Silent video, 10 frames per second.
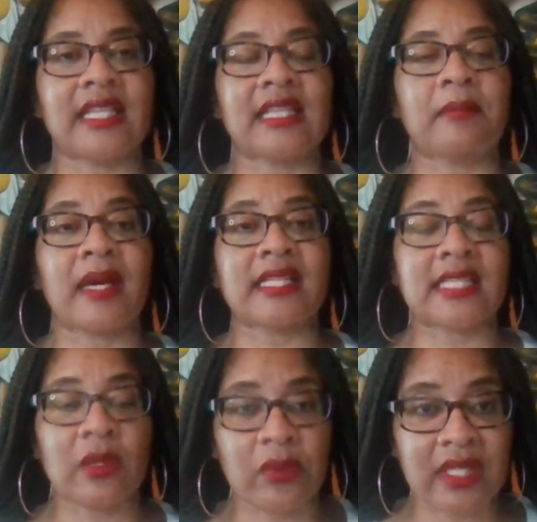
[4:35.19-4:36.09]
They might say
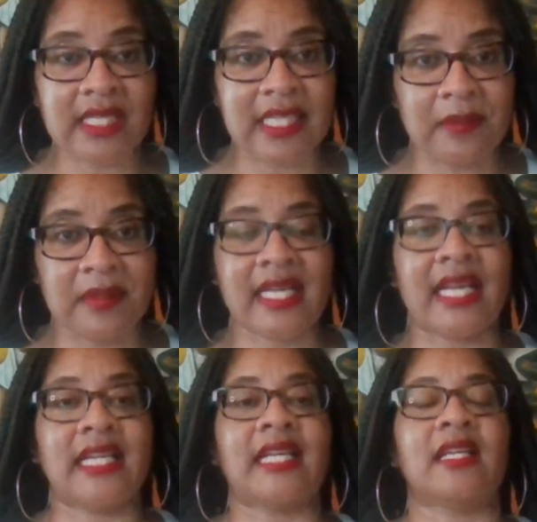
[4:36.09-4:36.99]
we're
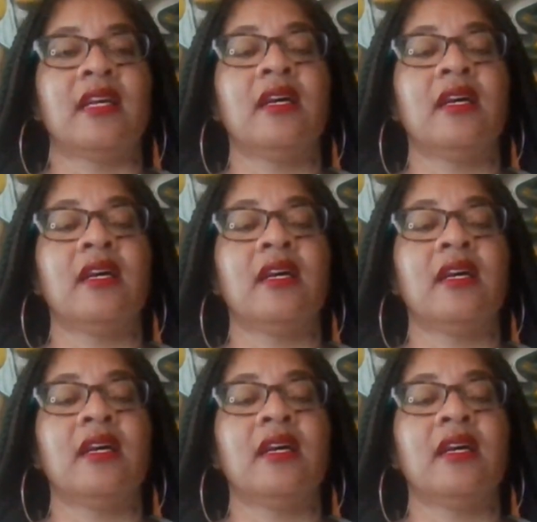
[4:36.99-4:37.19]
intimidating,